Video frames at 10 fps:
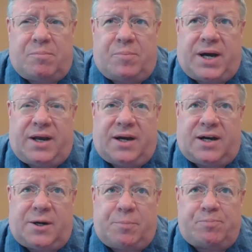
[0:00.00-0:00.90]
But
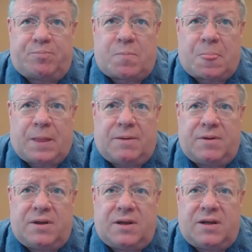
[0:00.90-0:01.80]

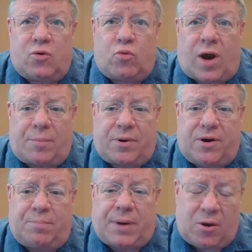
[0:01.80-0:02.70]

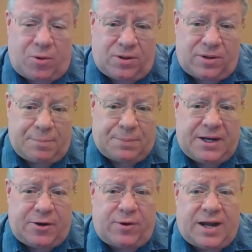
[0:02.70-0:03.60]
Robert Powell and
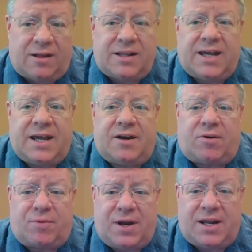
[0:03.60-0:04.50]
Peter Reali had
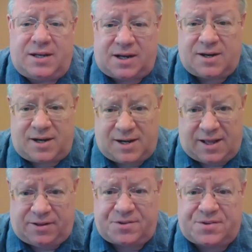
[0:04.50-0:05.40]
already done an
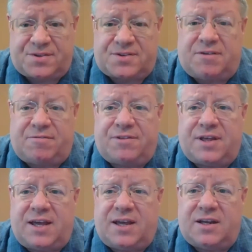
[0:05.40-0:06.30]
analysis of
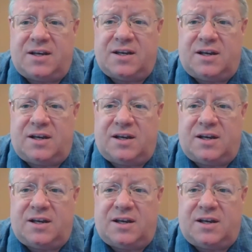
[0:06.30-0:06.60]
the